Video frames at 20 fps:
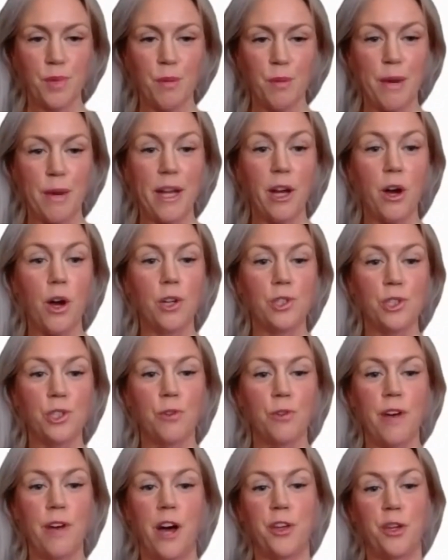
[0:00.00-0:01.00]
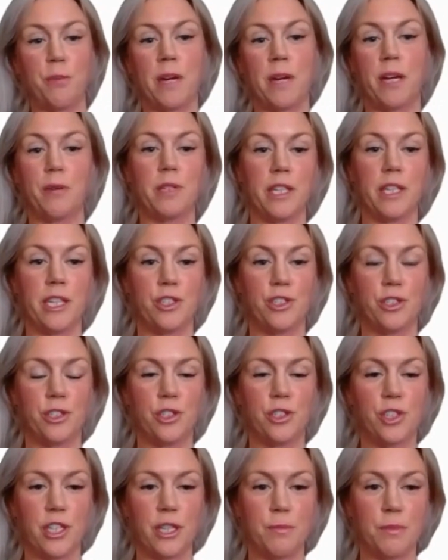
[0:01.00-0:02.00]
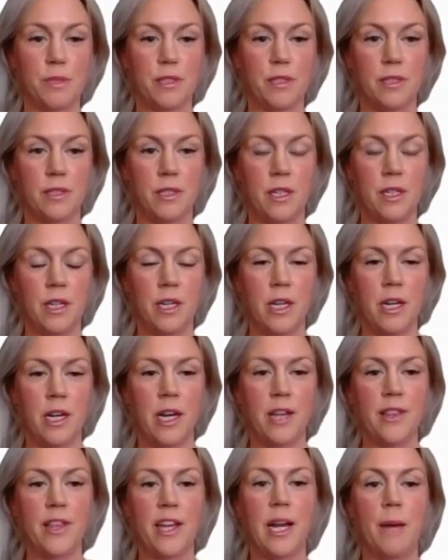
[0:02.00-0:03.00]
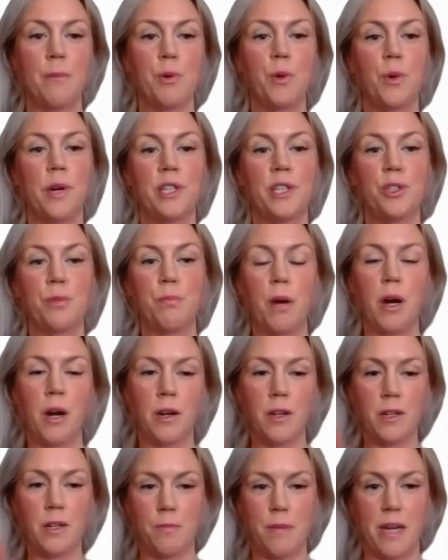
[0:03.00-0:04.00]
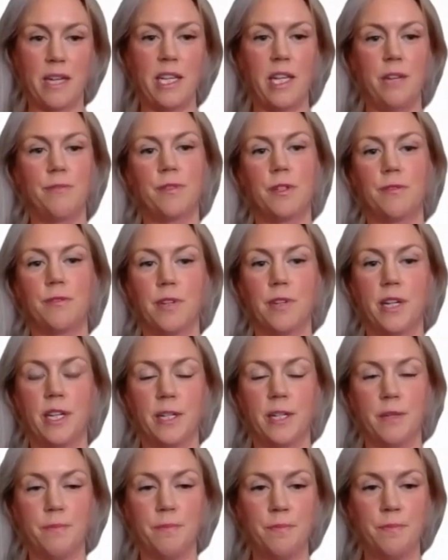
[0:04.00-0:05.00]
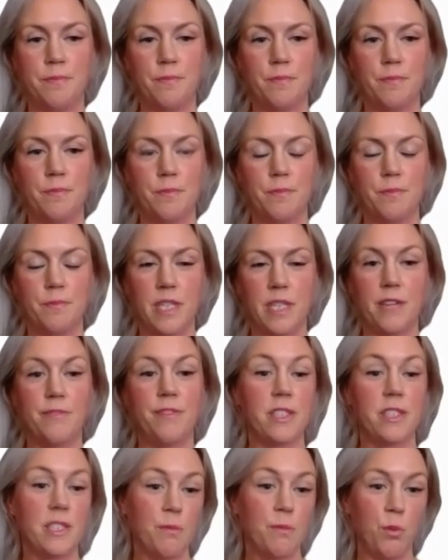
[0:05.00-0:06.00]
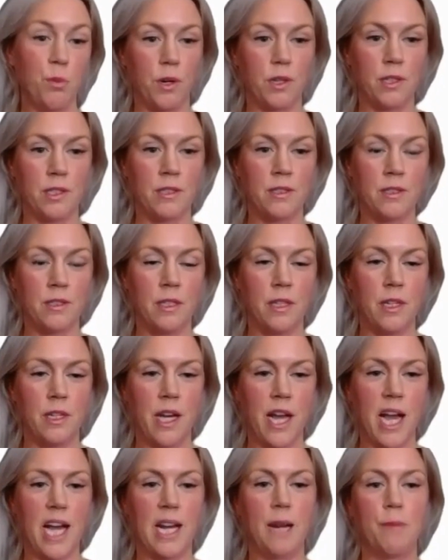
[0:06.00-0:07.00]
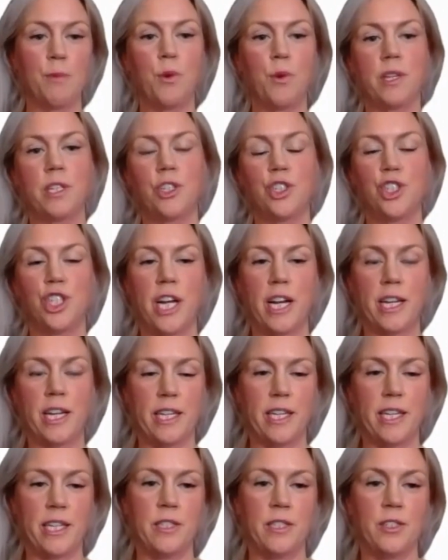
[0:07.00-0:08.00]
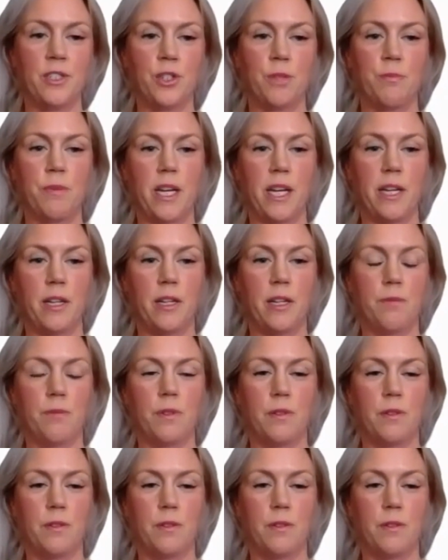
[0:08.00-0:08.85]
if I also value my relationships, then I'm going to park my need for freedom if it's important, and I'm going to check into my